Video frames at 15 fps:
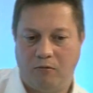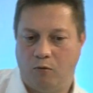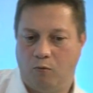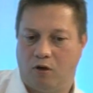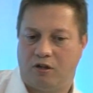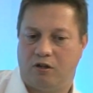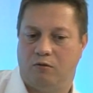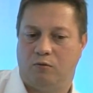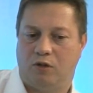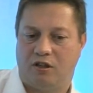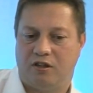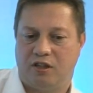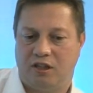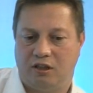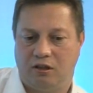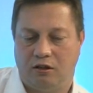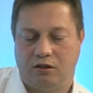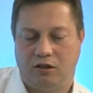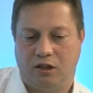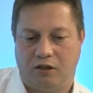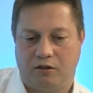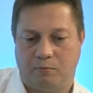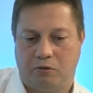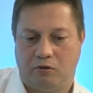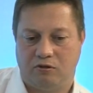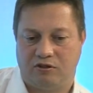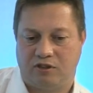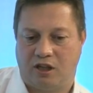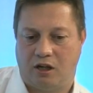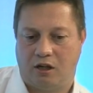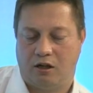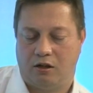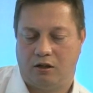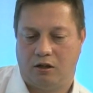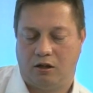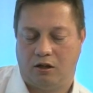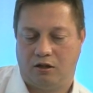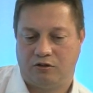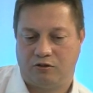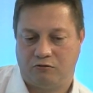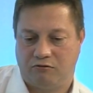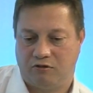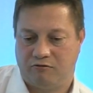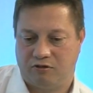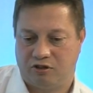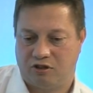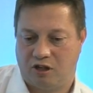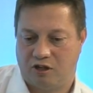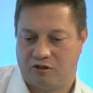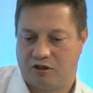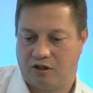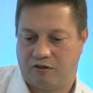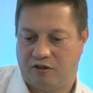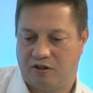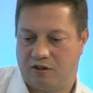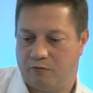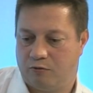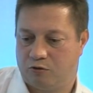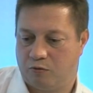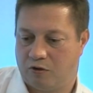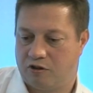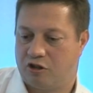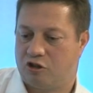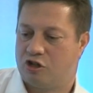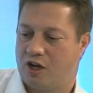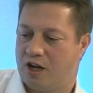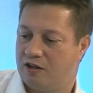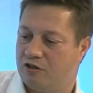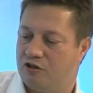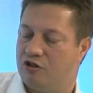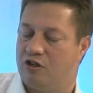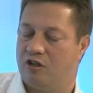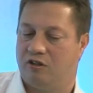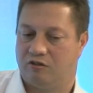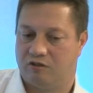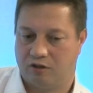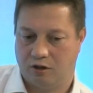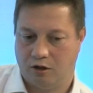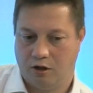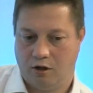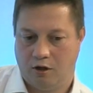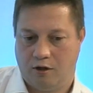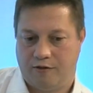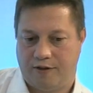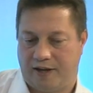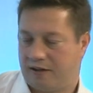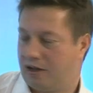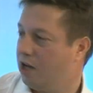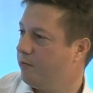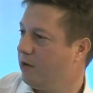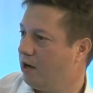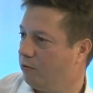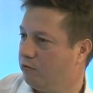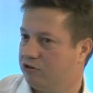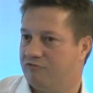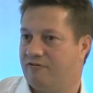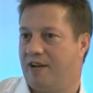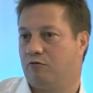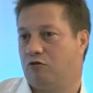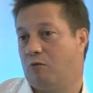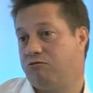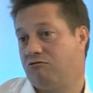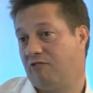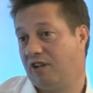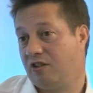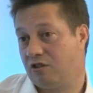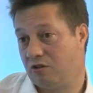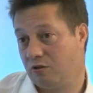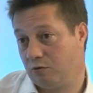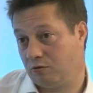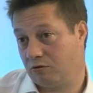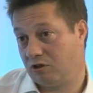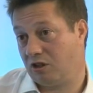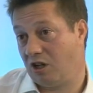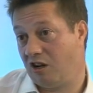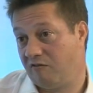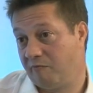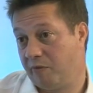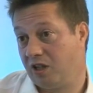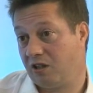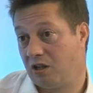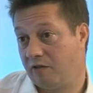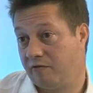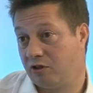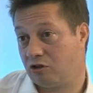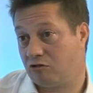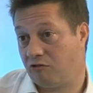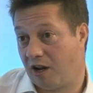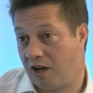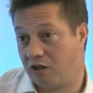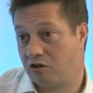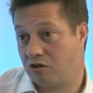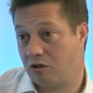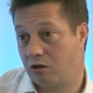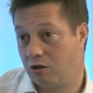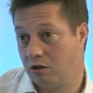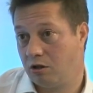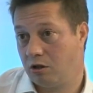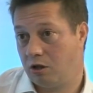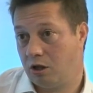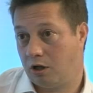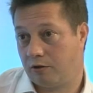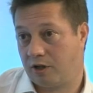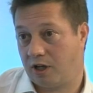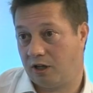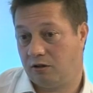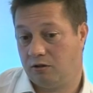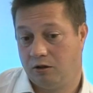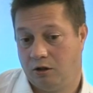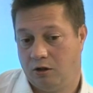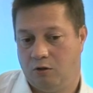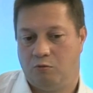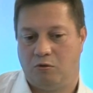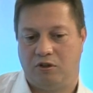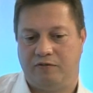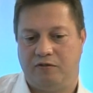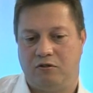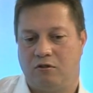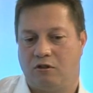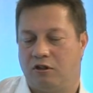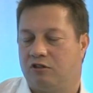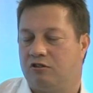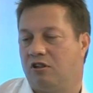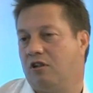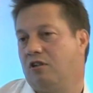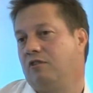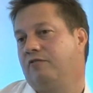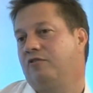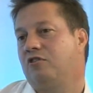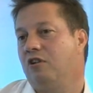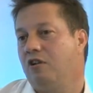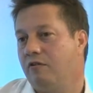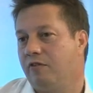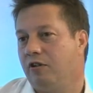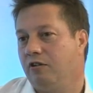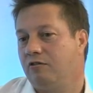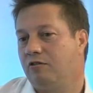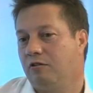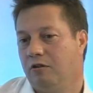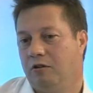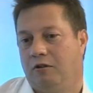one of the other points that I saw in the research, and I think it was one of the challenges that came out, was around operational staff being overstretched. Okay. Mm-hmm. Well, if you've got a ton of servers,